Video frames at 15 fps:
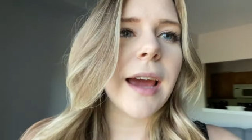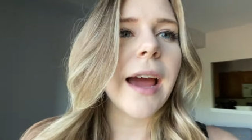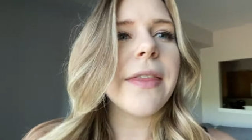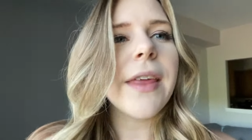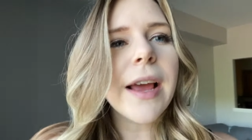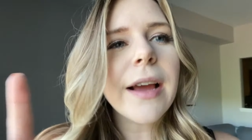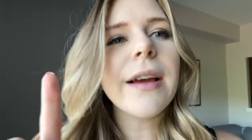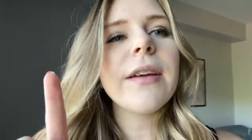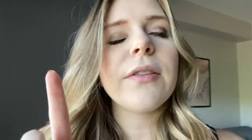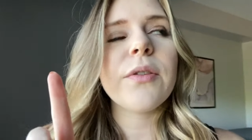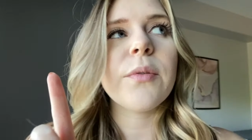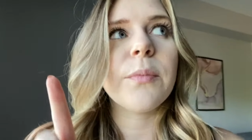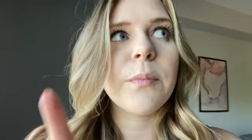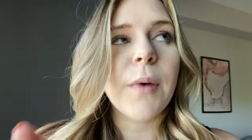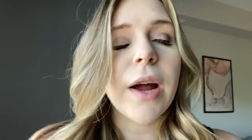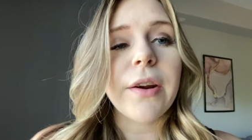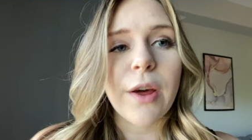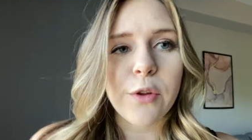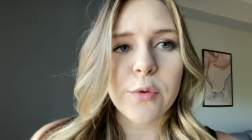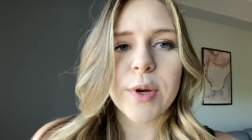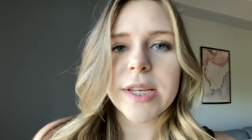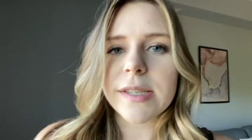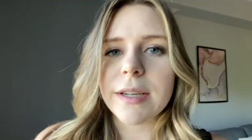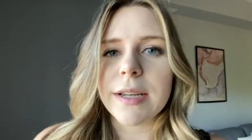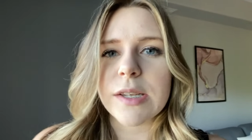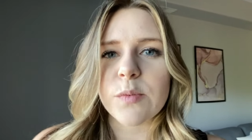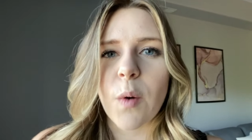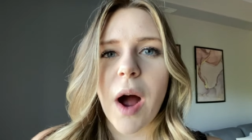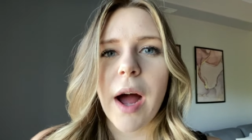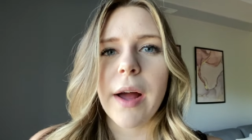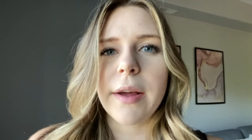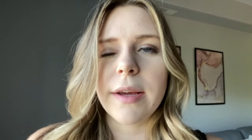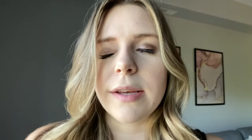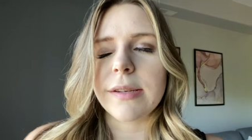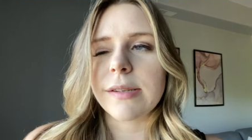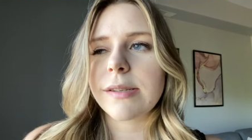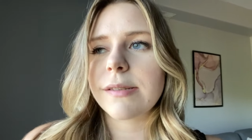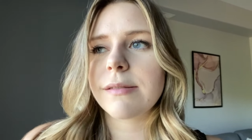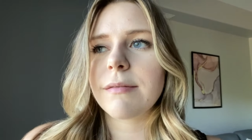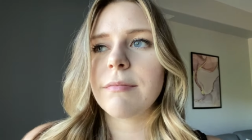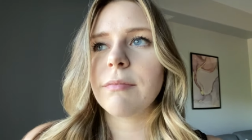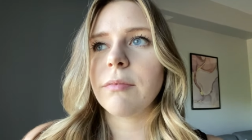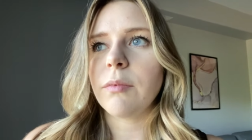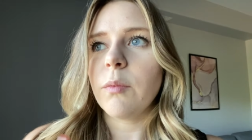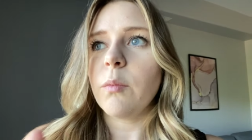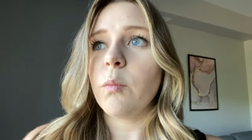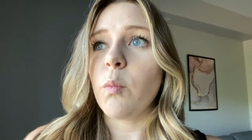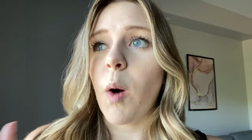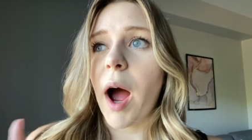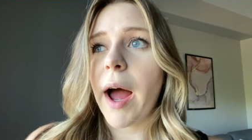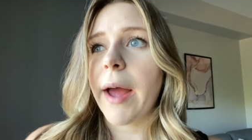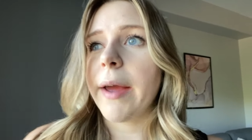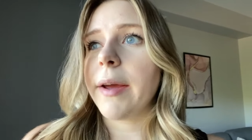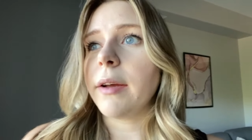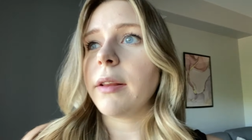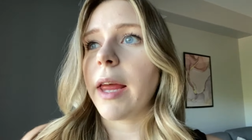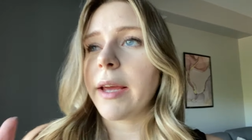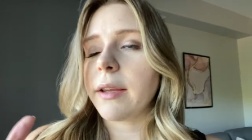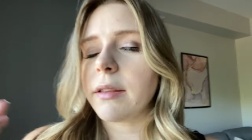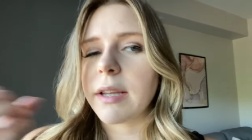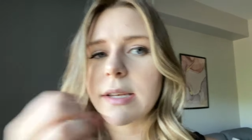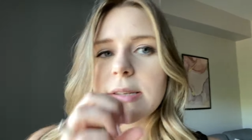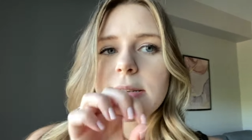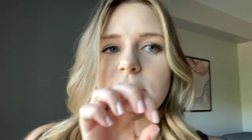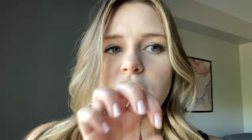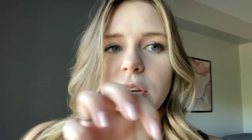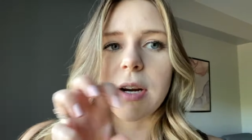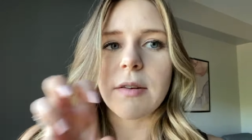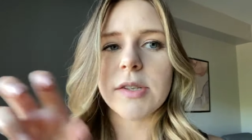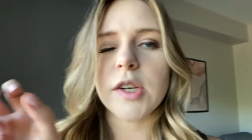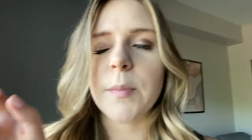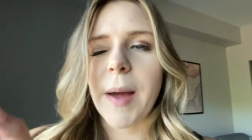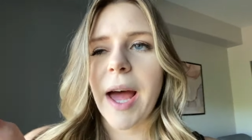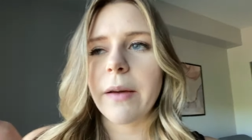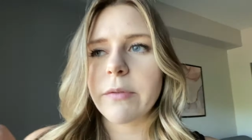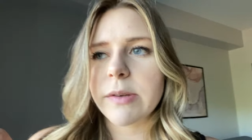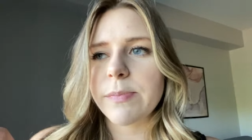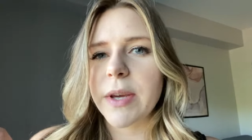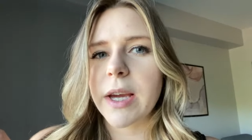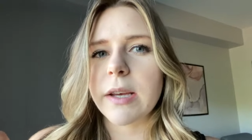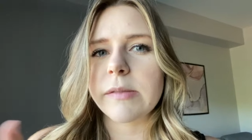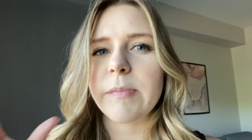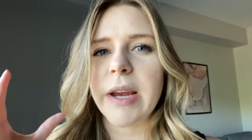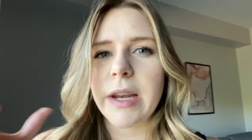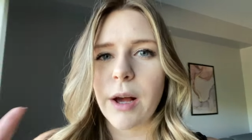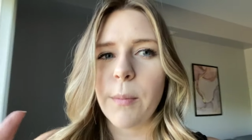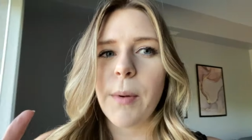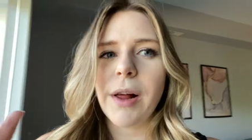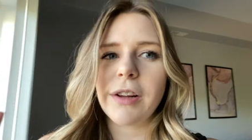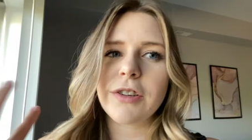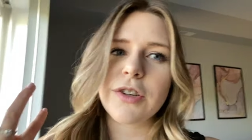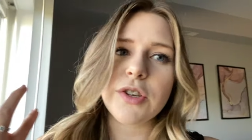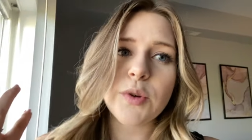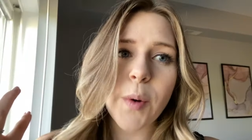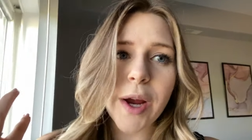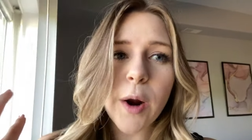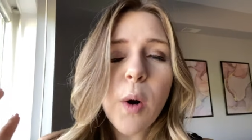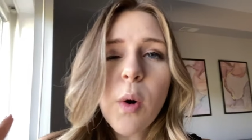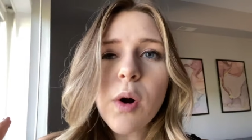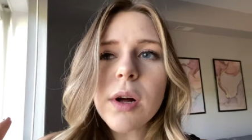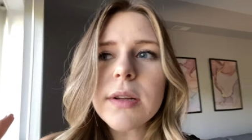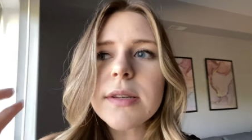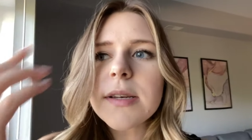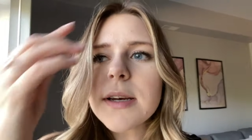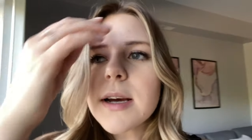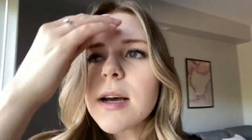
I think the another reason is why is why like this turned out so bad was because my nail polish is quite old